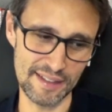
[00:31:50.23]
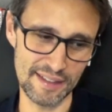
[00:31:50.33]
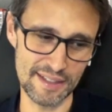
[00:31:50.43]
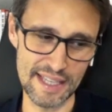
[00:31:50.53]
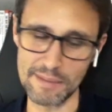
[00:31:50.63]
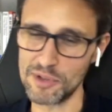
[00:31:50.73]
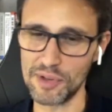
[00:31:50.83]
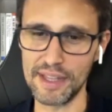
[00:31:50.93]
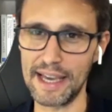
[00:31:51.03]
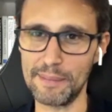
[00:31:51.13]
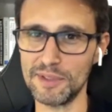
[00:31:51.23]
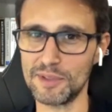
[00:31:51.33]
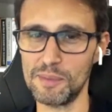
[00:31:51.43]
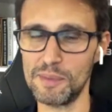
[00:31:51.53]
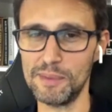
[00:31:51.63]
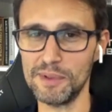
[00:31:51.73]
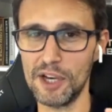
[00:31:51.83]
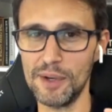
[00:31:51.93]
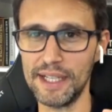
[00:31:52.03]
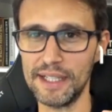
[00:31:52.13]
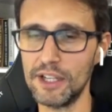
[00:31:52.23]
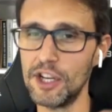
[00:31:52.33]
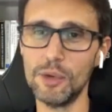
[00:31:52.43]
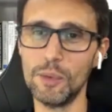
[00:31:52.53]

the same sort of thing happens with people going, no,